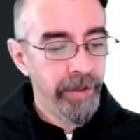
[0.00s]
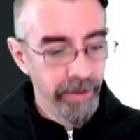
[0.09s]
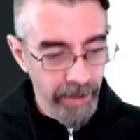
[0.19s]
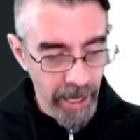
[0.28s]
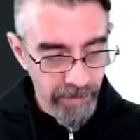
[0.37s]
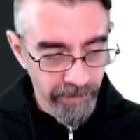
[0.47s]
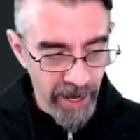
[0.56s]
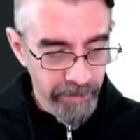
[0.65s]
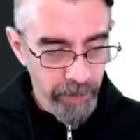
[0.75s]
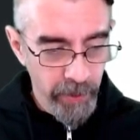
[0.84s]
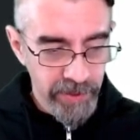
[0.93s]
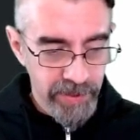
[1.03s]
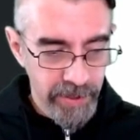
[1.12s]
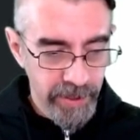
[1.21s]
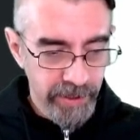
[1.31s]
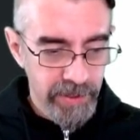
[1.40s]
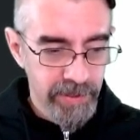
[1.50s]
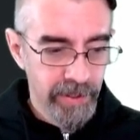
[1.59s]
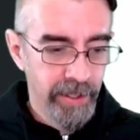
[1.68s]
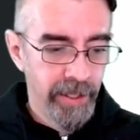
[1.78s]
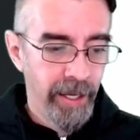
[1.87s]
now 5.6,
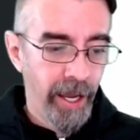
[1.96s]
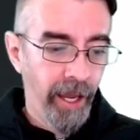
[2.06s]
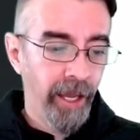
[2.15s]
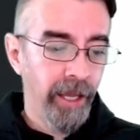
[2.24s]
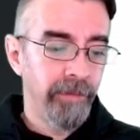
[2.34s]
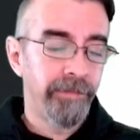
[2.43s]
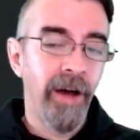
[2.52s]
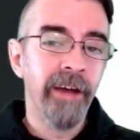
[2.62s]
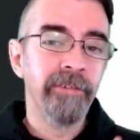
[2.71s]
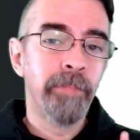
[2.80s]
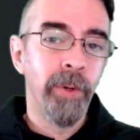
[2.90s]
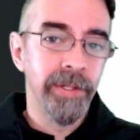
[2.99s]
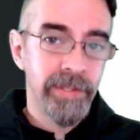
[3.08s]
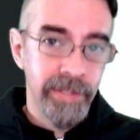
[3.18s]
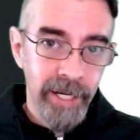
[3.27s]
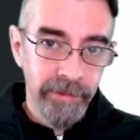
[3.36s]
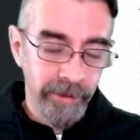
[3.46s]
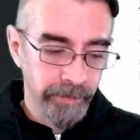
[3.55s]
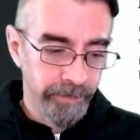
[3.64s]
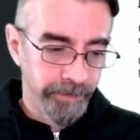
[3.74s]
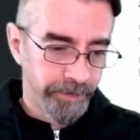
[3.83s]
and 5.7,
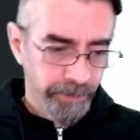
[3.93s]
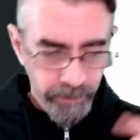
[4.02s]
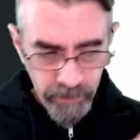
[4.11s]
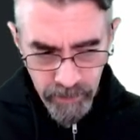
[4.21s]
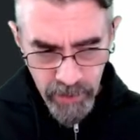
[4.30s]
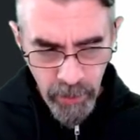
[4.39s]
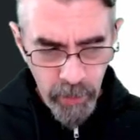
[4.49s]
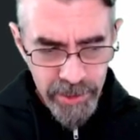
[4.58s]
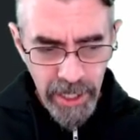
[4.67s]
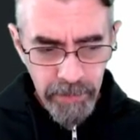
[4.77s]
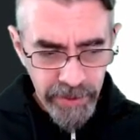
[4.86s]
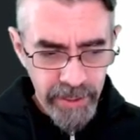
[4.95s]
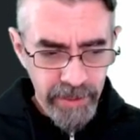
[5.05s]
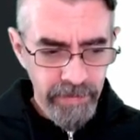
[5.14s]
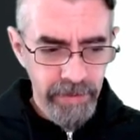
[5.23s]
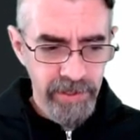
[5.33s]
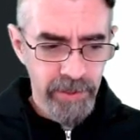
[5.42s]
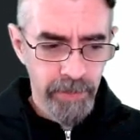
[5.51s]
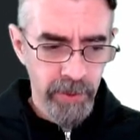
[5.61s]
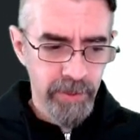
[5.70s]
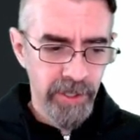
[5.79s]
which I believe is
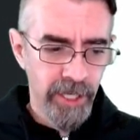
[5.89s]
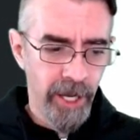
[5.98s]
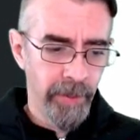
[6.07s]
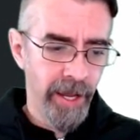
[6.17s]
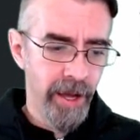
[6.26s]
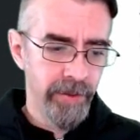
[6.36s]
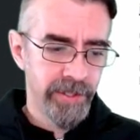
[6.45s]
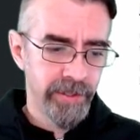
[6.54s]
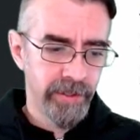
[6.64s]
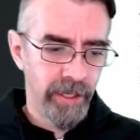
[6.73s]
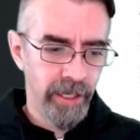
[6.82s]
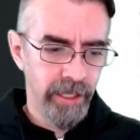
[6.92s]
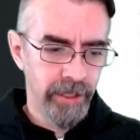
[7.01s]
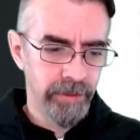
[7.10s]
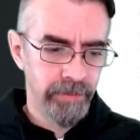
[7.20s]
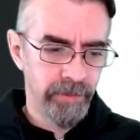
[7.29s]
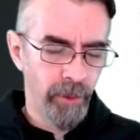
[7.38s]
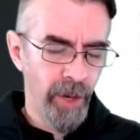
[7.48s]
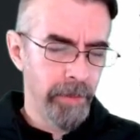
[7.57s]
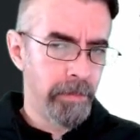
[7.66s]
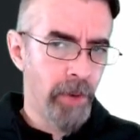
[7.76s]
supposed to be coming out
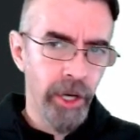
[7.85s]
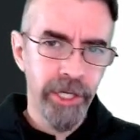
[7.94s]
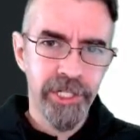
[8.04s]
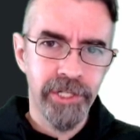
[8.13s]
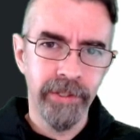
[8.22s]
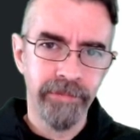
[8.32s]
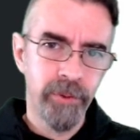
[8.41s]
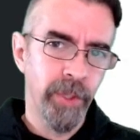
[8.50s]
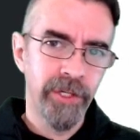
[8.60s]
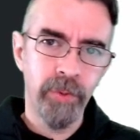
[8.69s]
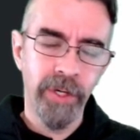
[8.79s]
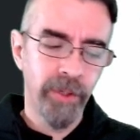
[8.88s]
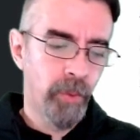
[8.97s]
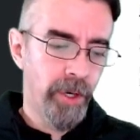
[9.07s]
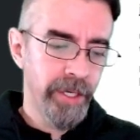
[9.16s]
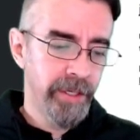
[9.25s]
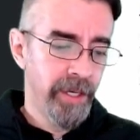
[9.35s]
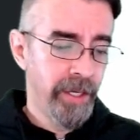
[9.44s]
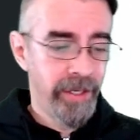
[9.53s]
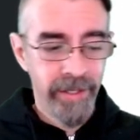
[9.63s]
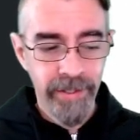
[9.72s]
around March of 2021.
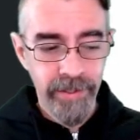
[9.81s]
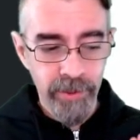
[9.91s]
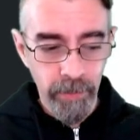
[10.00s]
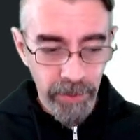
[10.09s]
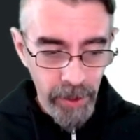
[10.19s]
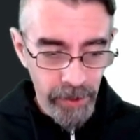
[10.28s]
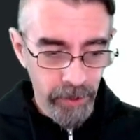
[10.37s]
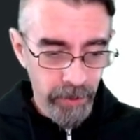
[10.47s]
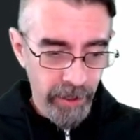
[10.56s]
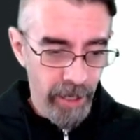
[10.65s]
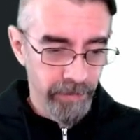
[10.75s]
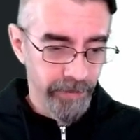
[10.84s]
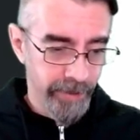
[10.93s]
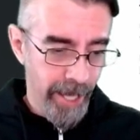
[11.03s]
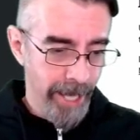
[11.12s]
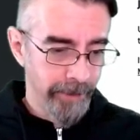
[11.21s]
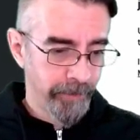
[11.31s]
So be on the lookout for that.